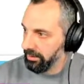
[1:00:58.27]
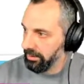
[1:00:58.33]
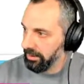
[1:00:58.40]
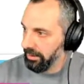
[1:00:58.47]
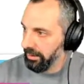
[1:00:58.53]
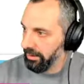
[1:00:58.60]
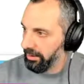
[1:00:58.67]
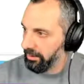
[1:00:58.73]

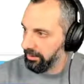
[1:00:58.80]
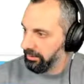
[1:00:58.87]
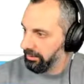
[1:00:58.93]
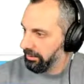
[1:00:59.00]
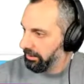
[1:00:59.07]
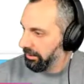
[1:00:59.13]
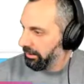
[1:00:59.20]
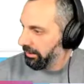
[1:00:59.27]
There.
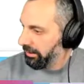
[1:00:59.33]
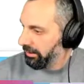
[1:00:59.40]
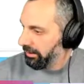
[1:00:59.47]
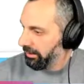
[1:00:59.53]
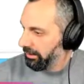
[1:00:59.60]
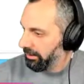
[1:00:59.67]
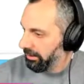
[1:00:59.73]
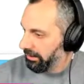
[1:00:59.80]

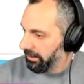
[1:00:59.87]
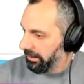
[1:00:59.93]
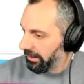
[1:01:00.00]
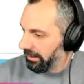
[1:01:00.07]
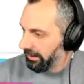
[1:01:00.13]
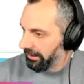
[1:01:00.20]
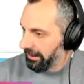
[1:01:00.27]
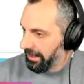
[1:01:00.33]

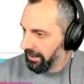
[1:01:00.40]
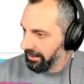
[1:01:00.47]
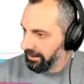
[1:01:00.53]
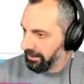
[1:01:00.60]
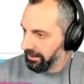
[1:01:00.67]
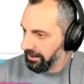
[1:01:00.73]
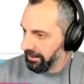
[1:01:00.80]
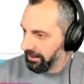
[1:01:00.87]
Select that,
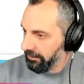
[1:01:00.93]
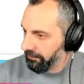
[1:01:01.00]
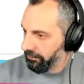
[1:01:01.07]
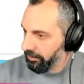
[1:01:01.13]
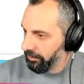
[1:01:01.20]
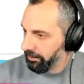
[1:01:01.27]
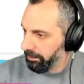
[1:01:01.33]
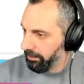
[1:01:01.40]
and then
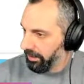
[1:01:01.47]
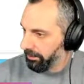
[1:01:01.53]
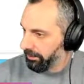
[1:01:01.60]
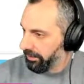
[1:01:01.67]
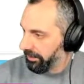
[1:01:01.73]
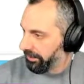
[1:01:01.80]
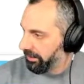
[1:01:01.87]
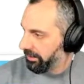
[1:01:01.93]
for
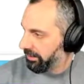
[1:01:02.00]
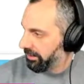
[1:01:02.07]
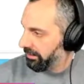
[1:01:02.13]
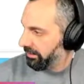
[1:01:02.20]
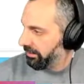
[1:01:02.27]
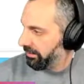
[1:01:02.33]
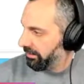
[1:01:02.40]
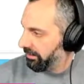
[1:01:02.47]
members,
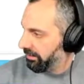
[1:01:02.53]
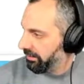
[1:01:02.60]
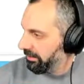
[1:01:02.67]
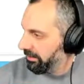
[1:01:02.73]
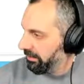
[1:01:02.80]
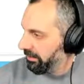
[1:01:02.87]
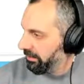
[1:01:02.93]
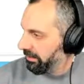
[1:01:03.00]

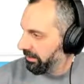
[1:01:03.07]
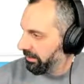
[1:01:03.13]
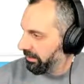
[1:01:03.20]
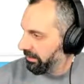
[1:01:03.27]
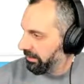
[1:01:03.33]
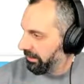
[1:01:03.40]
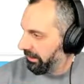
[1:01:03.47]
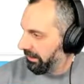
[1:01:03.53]

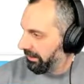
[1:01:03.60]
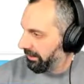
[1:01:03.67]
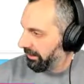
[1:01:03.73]
select the